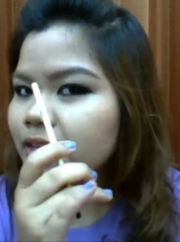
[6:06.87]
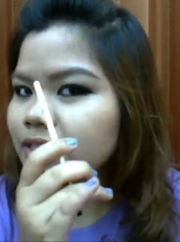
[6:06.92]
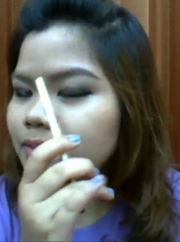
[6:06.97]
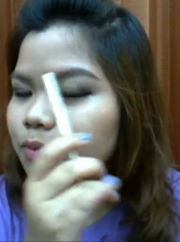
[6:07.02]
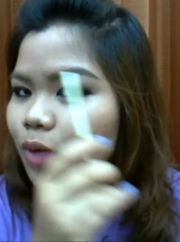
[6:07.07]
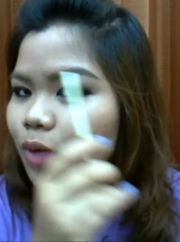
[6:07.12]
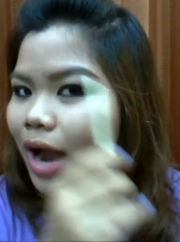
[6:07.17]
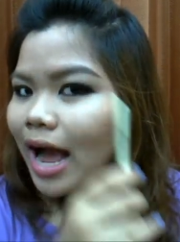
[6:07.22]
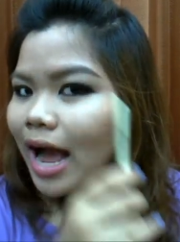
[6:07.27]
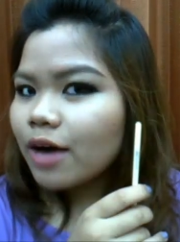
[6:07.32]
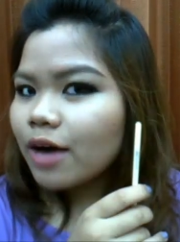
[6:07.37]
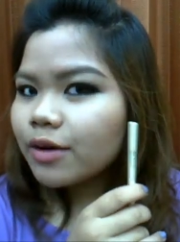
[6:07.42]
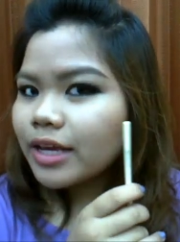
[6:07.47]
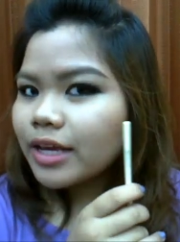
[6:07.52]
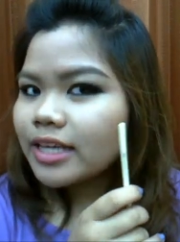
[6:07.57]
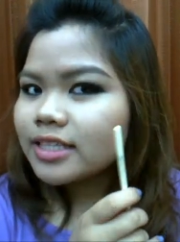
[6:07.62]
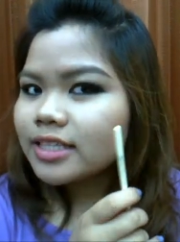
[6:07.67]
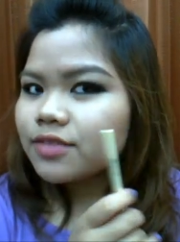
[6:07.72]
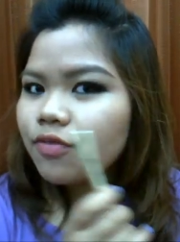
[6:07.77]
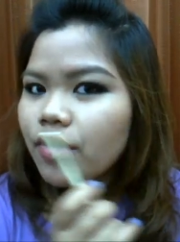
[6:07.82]
this brow
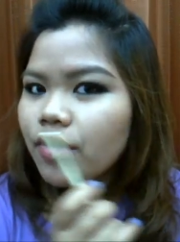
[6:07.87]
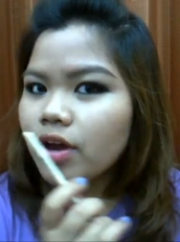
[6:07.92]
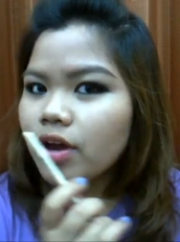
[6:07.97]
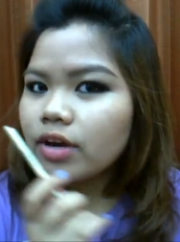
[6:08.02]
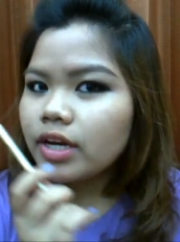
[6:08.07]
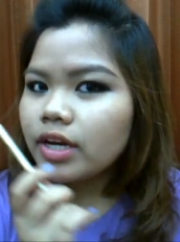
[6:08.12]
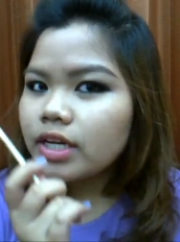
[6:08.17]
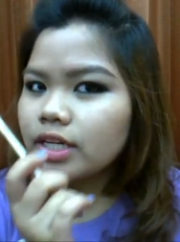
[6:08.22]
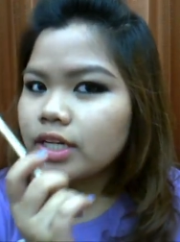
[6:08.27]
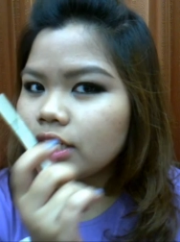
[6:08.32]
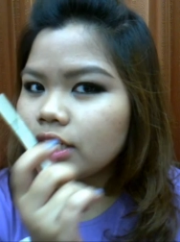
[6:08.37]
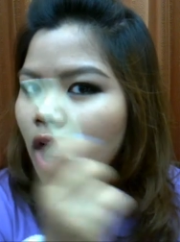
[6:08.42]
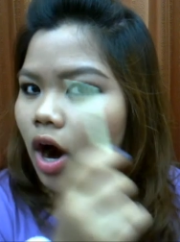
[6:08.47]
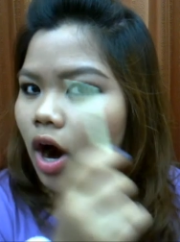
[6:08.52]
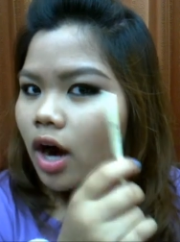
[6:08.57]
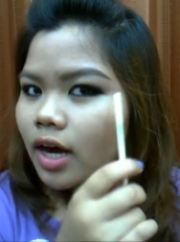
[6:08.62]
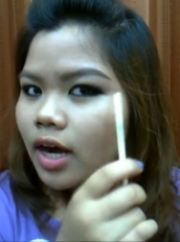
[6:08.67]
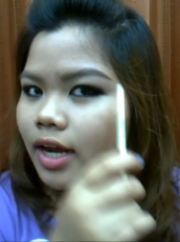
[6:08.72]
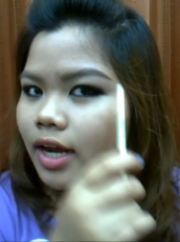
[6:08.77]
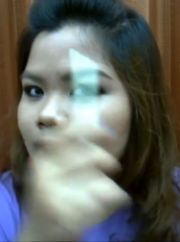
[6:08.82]
is very
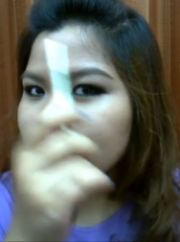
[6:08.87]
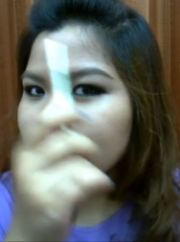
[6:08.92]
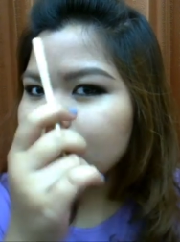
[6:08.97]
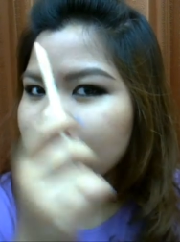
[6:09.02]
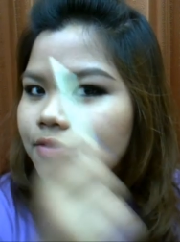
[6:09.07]
dark and